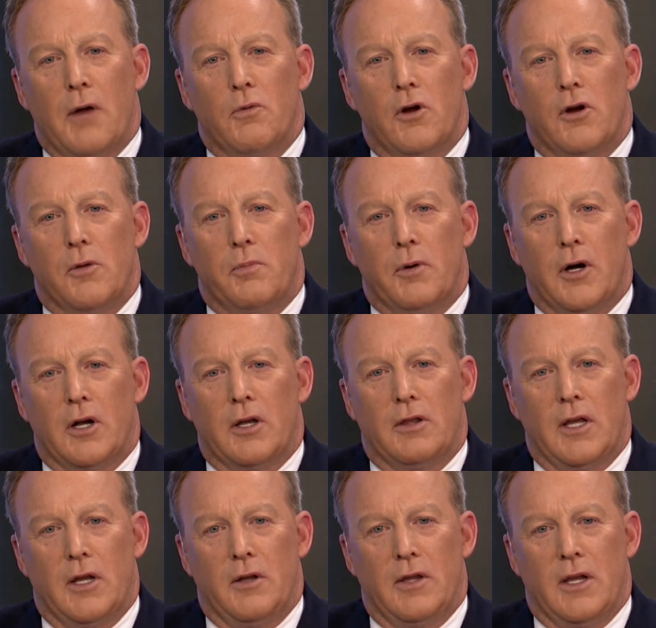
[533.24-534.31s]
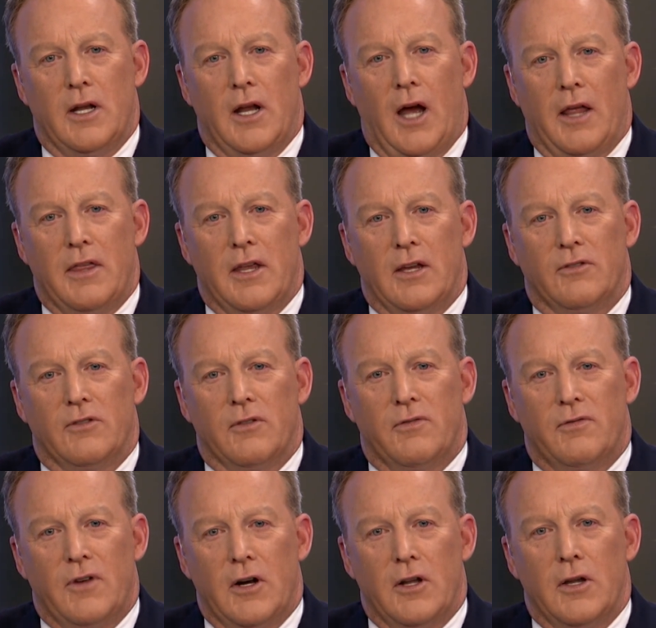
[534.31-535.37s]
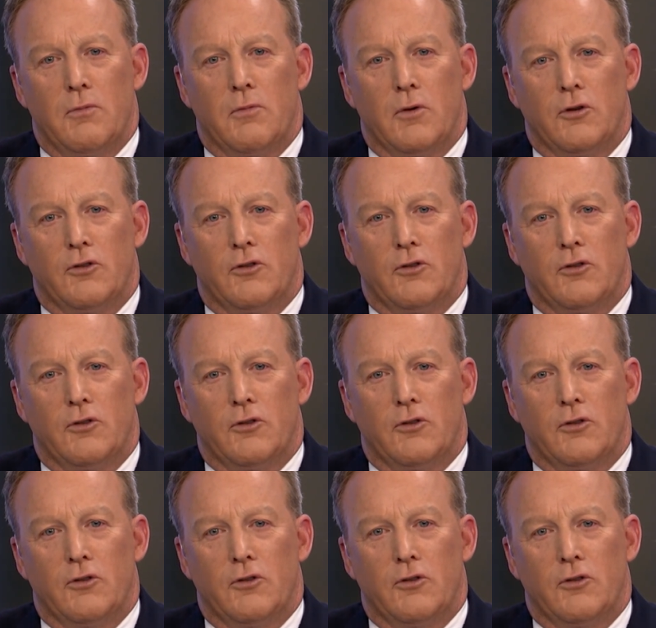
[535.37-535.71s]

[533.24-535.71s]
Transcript: wrote a book that I think is a fairly